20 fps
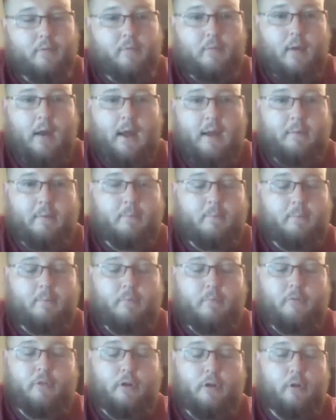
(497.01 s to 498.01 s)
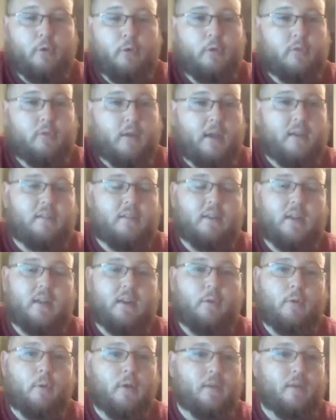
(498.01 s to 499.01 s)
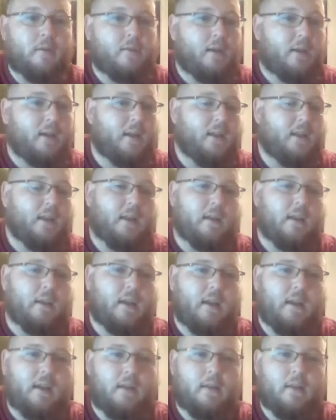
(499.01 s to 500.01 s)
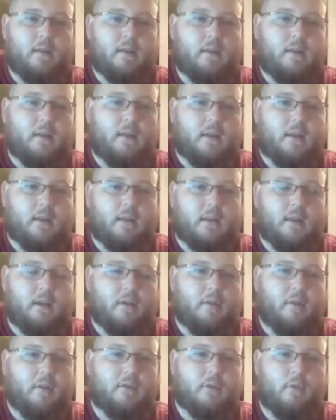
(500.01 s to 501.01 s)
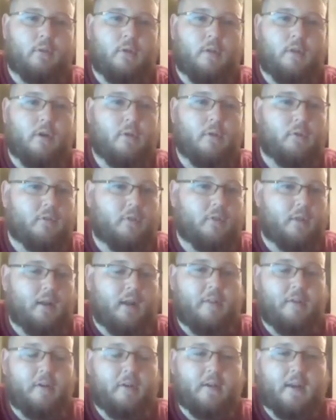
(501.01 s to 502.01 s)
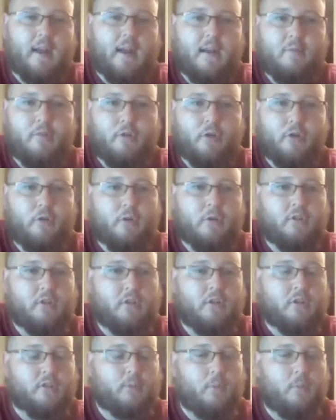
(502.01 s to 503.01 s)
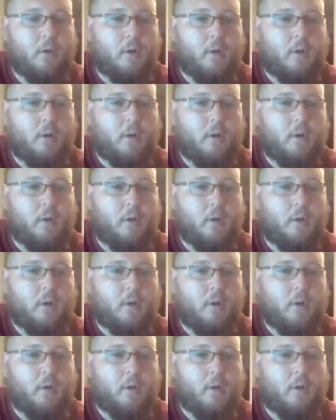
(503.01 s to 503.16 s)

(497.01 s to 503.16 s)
I froze, hesitated 1 second, and the two of those together came through and just